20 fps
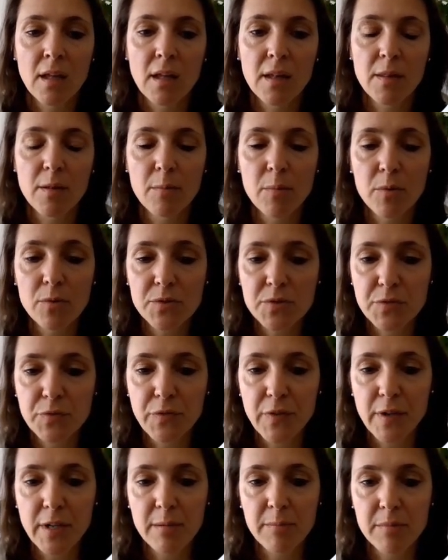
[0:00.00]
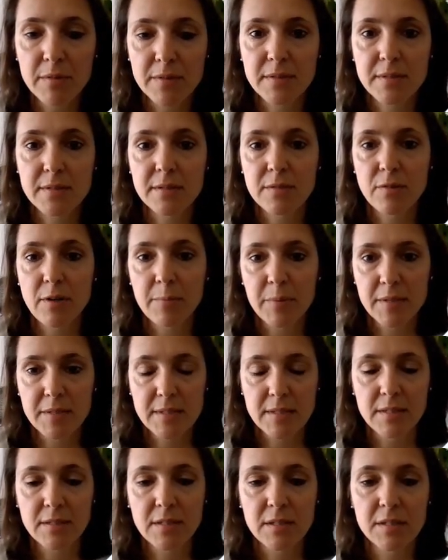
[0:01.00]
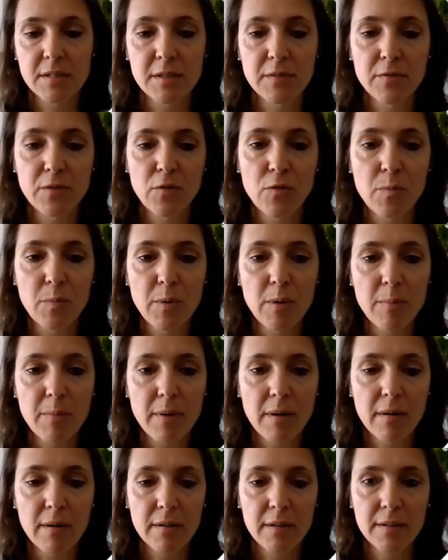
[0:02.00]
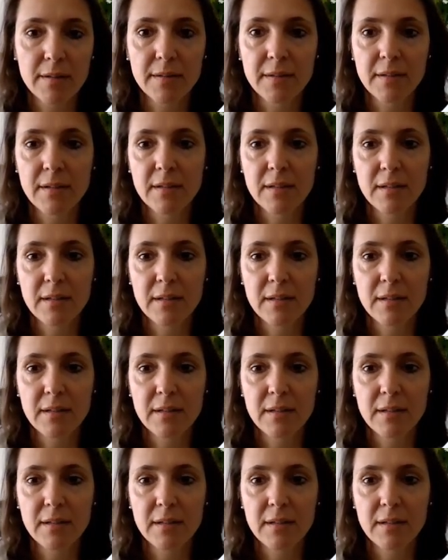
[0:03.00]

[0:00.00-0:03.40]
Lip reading: The most famous representative of pop art